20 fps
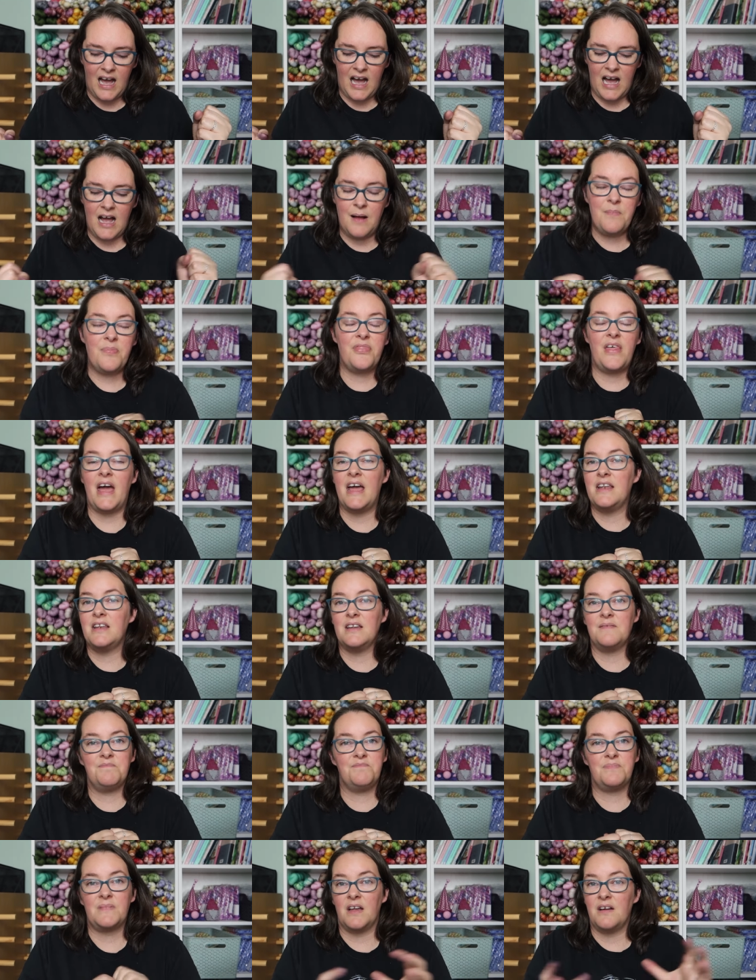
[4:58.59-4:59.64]

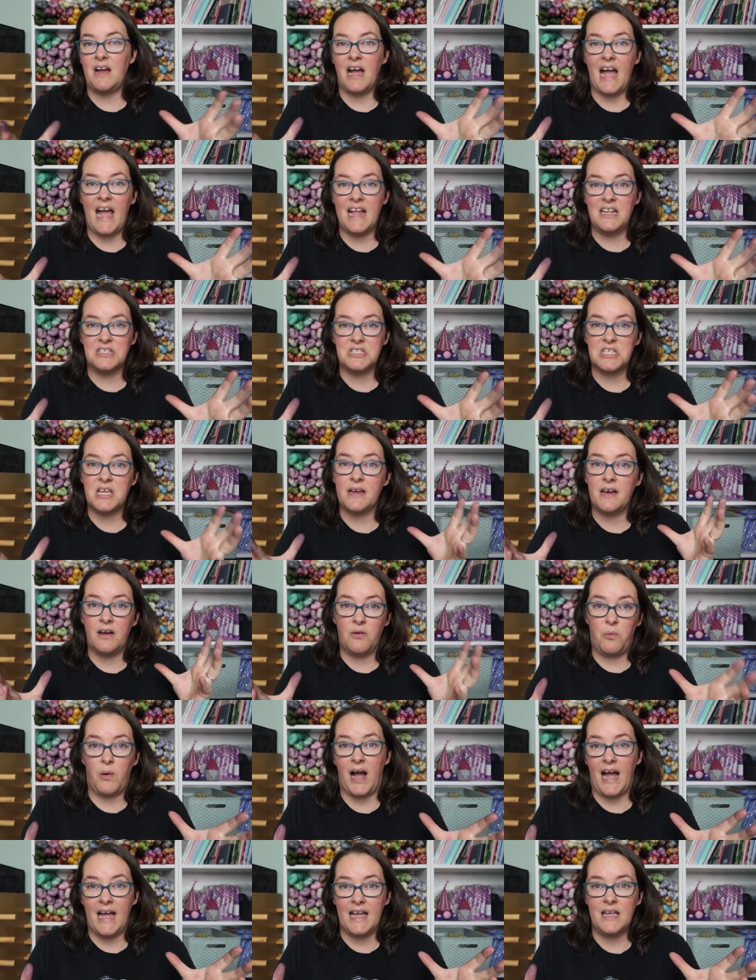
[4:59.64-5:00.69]
then enter
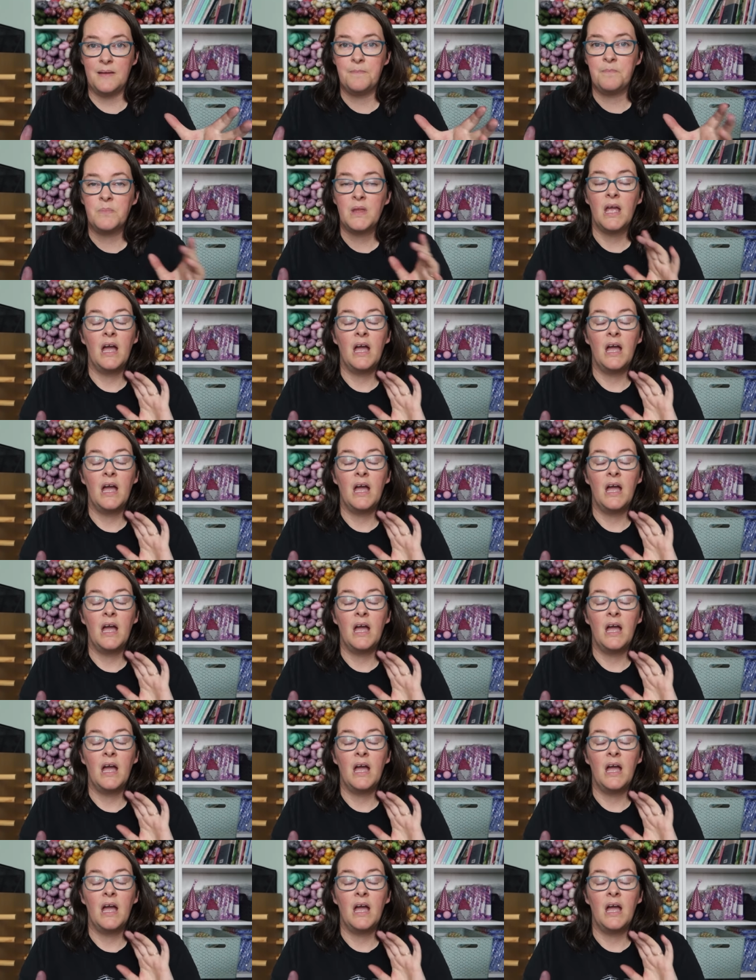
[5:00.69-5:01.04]
away.